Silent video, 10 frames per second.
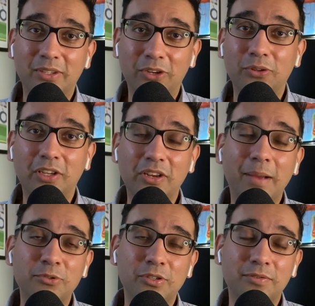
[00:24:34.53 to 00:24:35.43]
you know, the
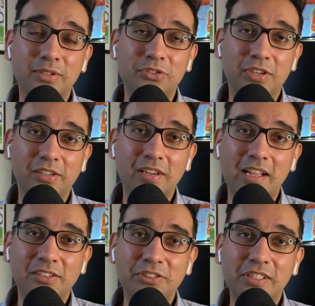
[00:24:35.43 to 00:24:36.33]
adoption of such
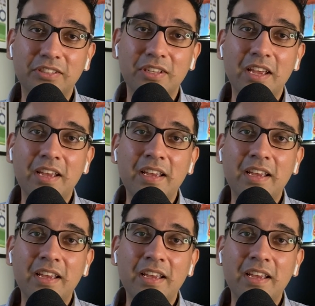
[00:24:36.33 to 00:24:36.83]
technologies.